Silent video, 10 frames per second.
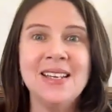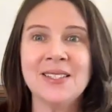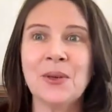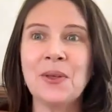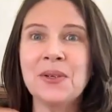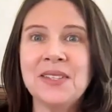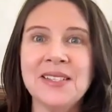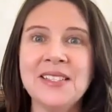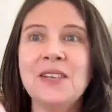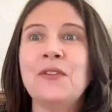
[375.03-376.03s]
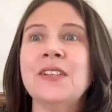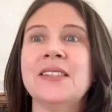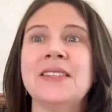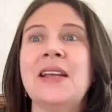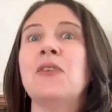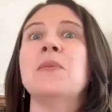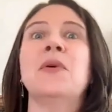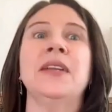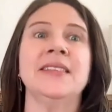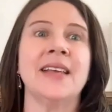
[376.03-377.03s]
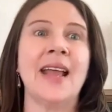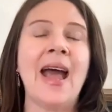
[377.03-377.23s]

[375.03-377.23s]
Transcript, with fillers: So there's these different ceremonies that